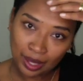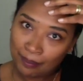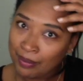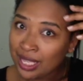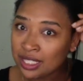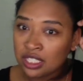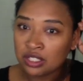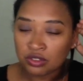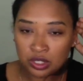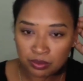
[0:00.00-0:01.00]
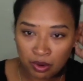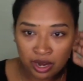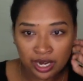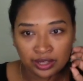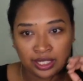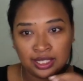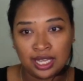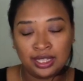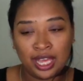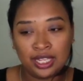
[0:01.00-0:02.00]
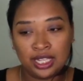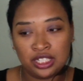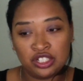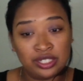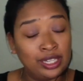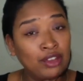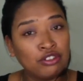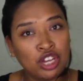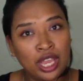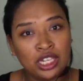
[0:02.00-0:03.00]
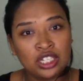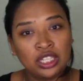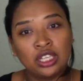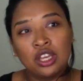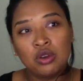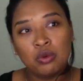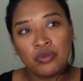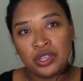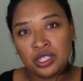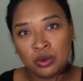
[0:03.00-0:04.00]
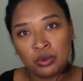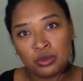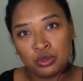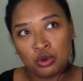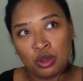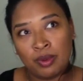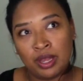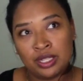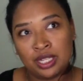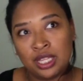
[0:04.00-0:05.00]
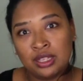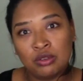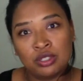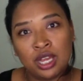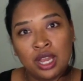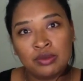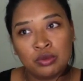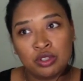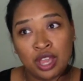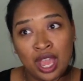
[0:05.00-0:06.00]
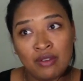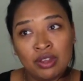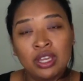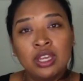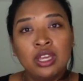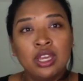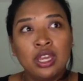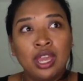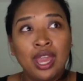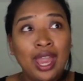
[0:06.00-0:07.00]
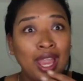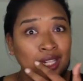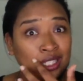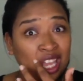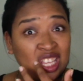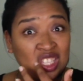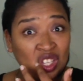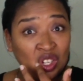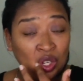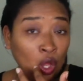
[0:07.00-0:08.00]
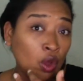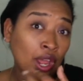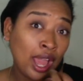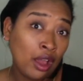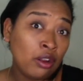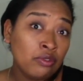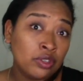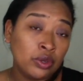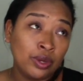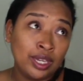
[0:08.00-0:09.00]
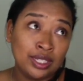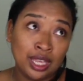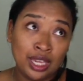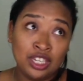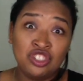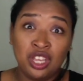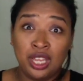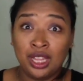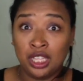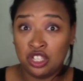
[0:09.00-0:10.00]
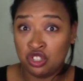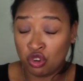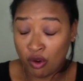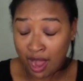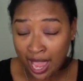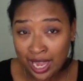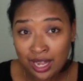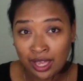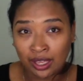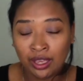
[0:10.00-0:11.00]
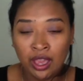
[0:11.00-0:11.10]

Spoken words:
messages from spirit and things like that. That's just life changing. What they don't also talk about is in those times when you have it, it takes a lot out of you. It is energetically draining.